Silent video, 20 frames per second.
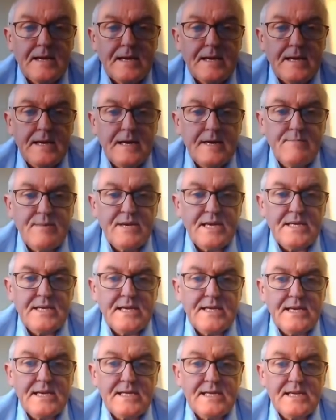But
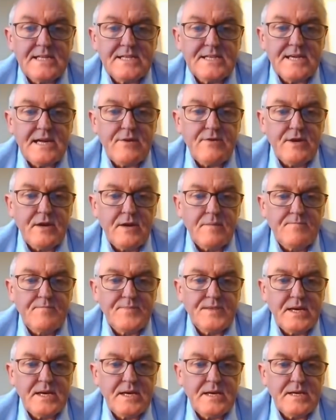let's carry
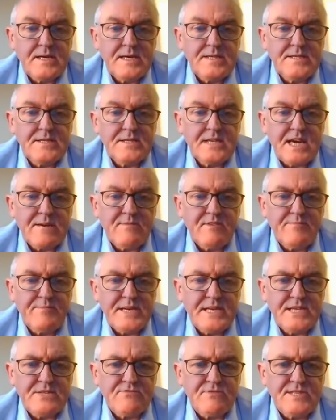on. In the time of
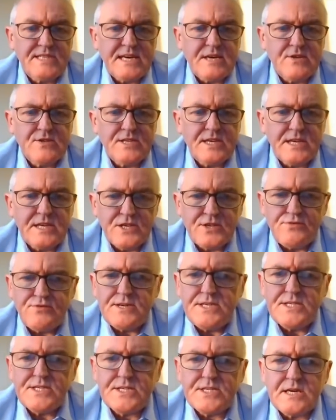beta and delta,
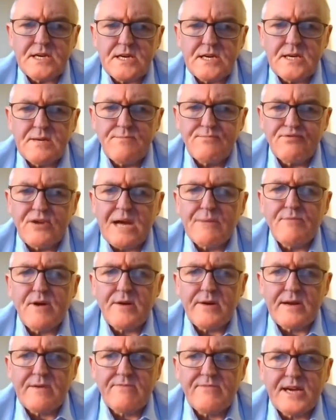increased in
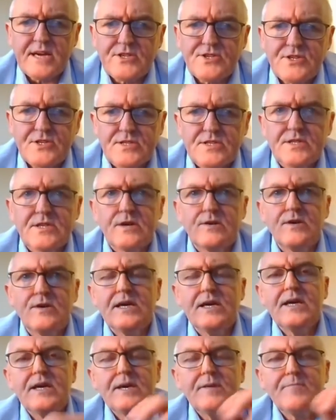primary infections. So
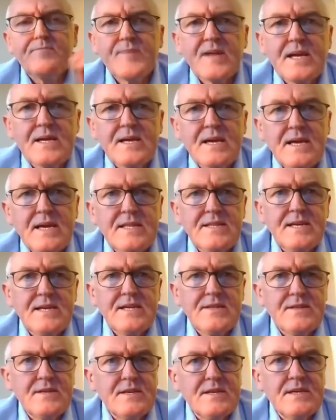
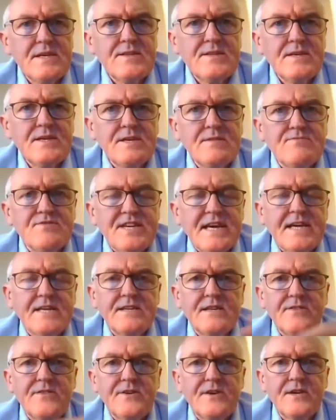in the
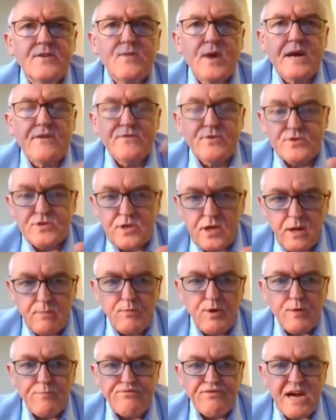second and third wave, there was a lot
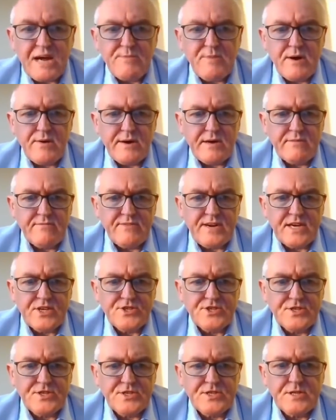more primary
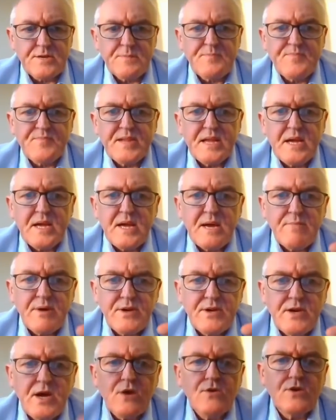infections,
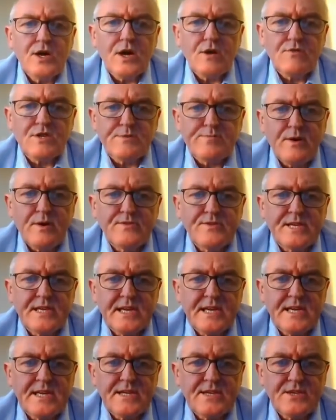but no
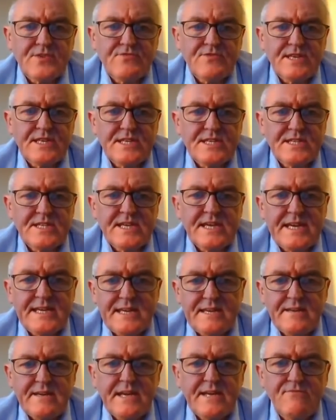corresponding increase
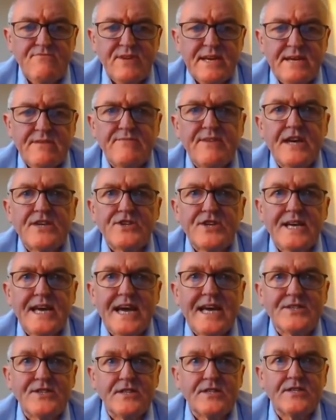in reinfection
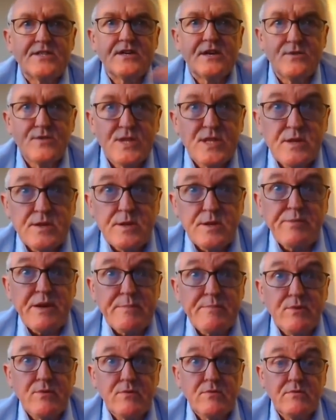hazard. So the
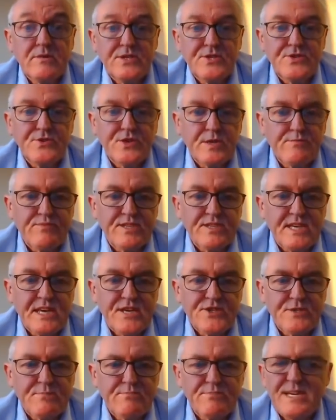people were enjoying
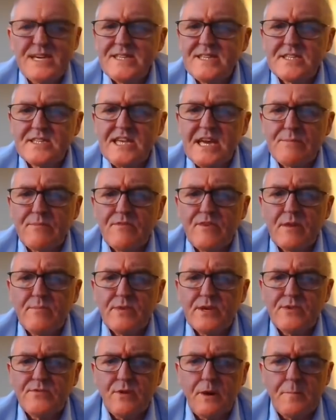protection. But in the time of
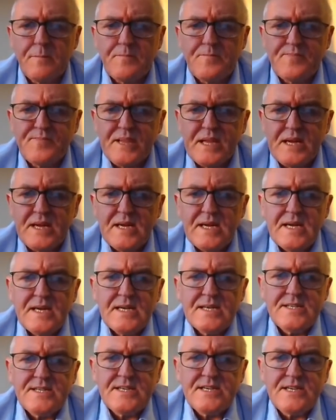Omicron,
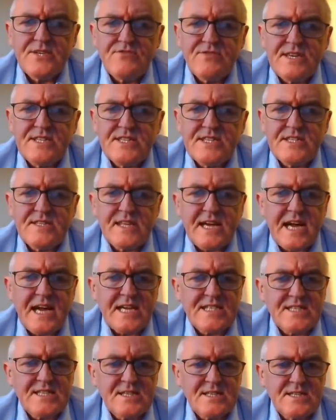decrease in the
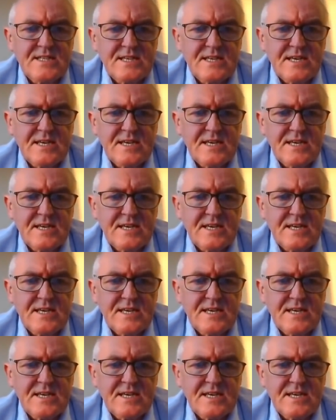hazard